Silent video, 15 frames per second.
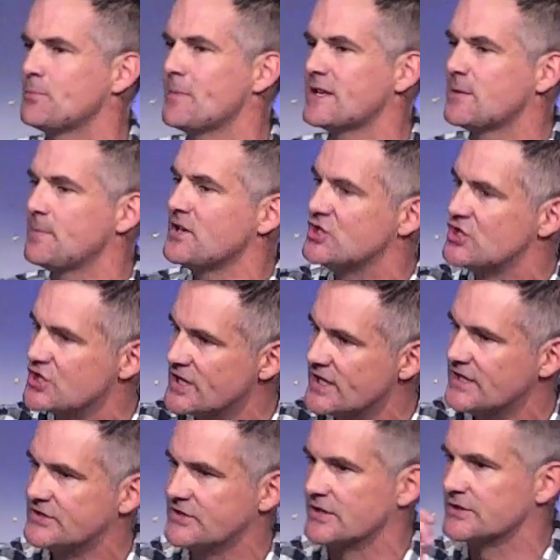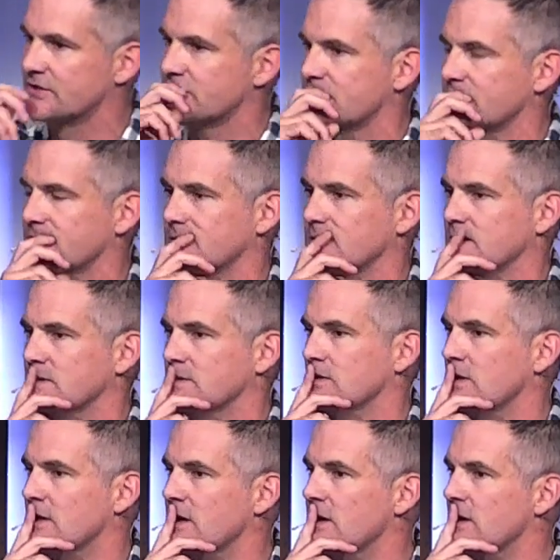meant to be Jesus.
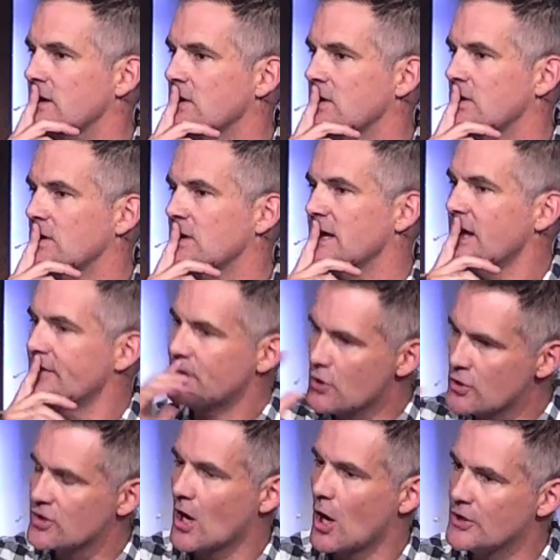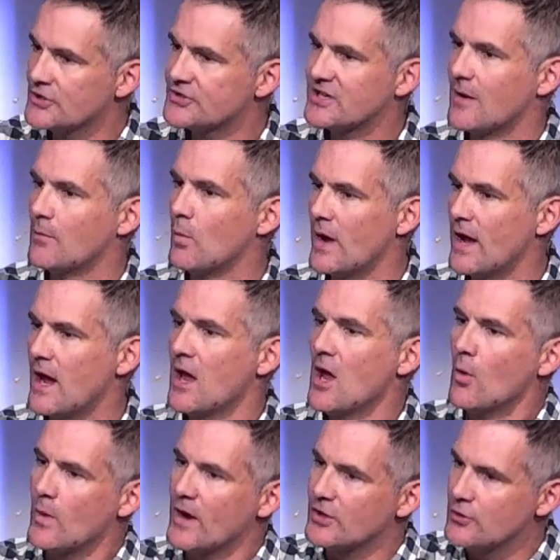If you go somewhere
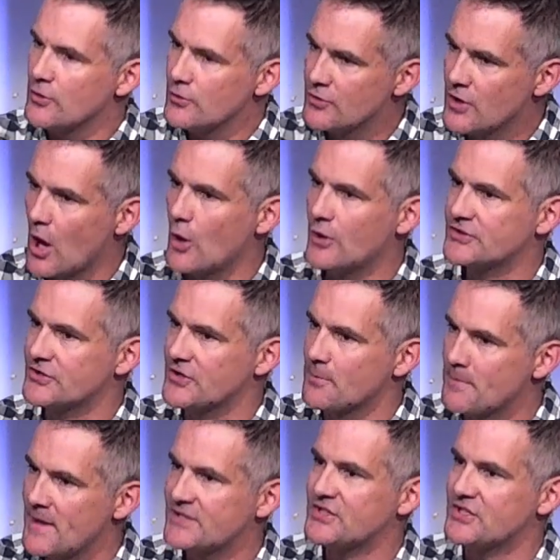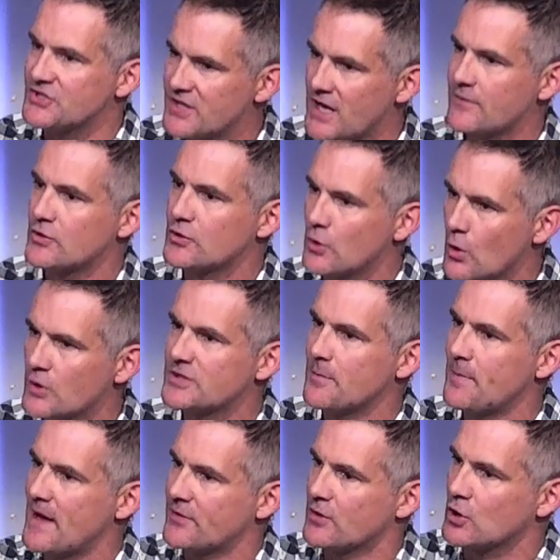where you notice that the message never talks
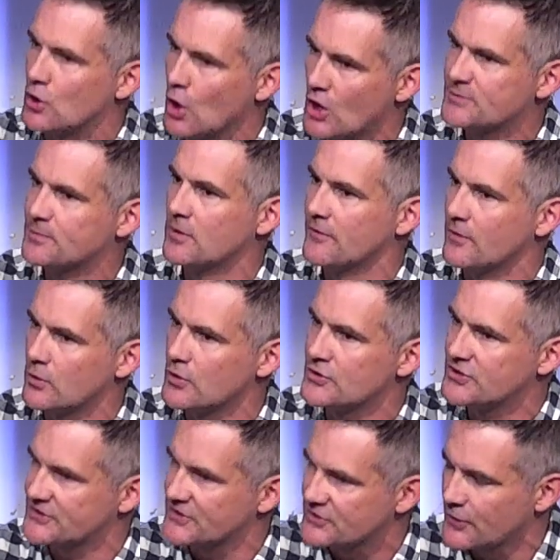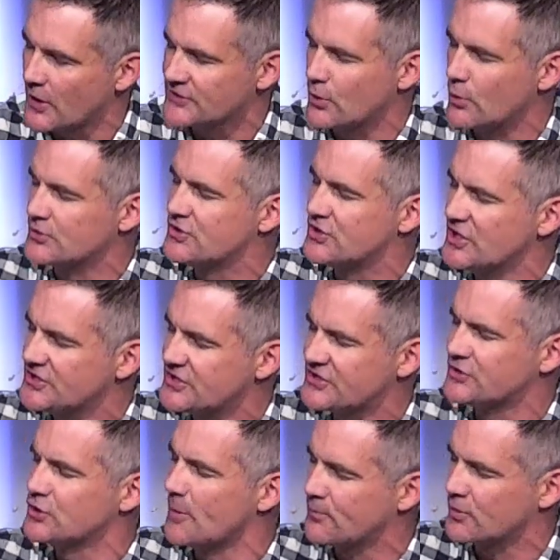about the gospel of the Lord Jesus Christ or Jesus
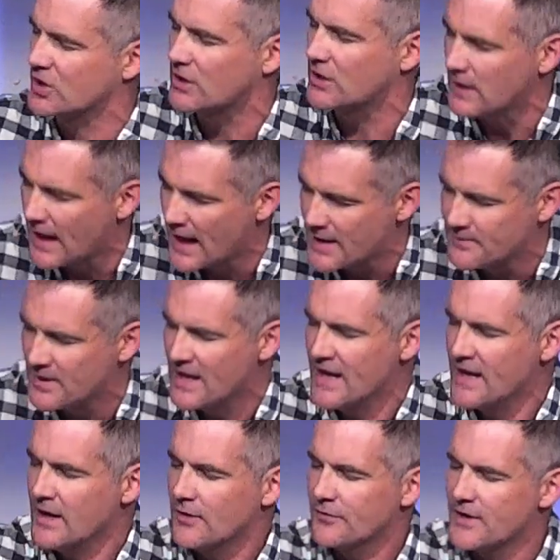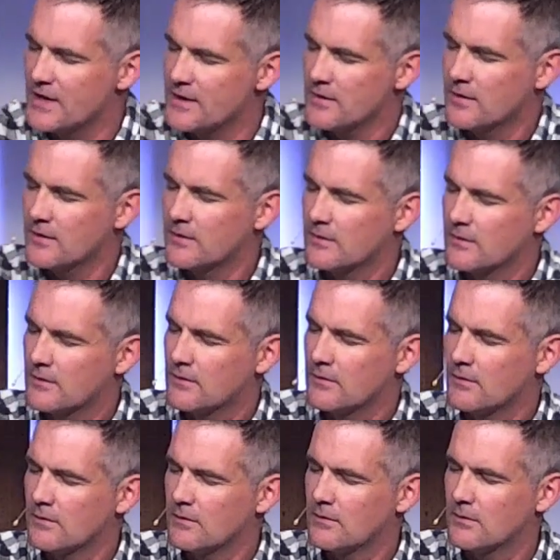is not proclaimed, then
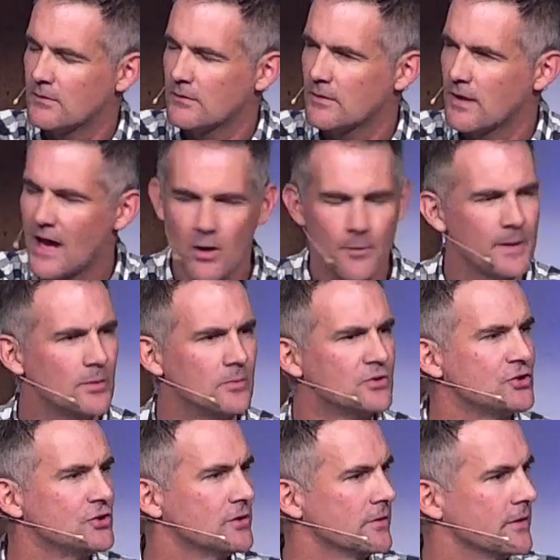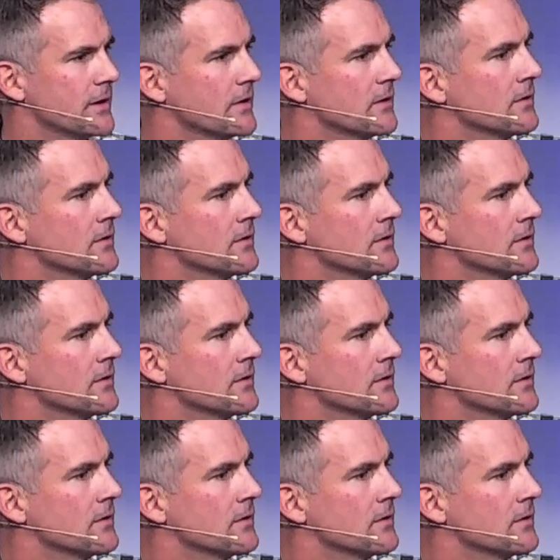how are people maturing?